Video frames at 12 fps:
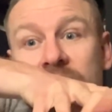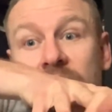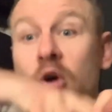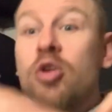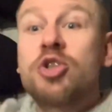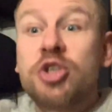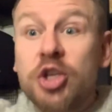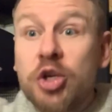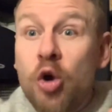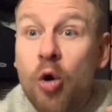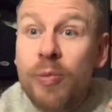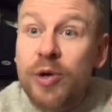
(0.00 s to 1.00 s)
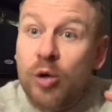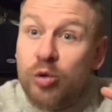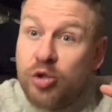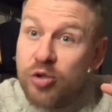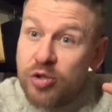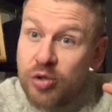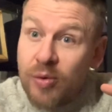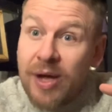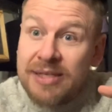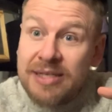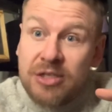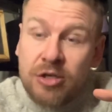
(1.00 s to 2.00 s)
or shinobi no jutsu
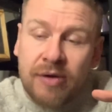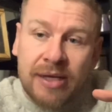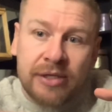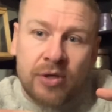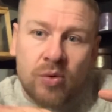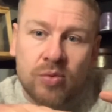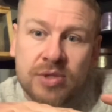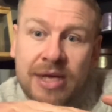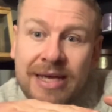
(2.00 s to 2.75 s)
as it's correctly known